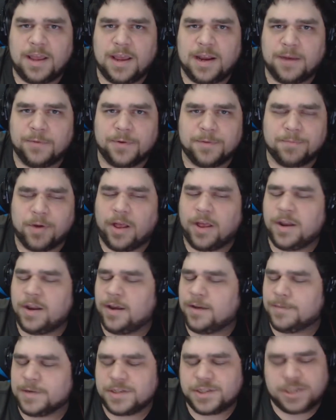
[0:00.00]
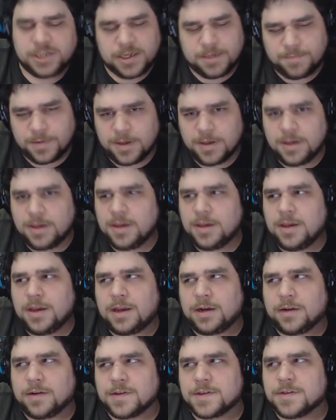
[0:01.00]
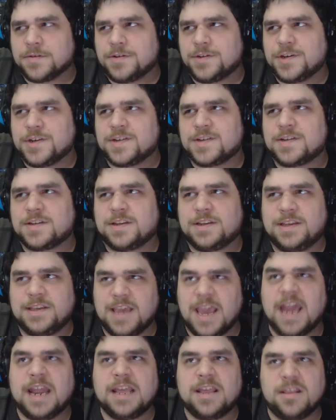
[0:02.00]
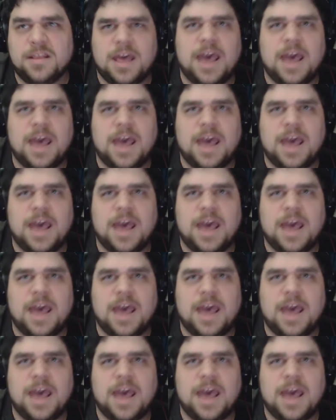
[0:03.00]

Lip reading: and it would probably not have been cheap. And also just getting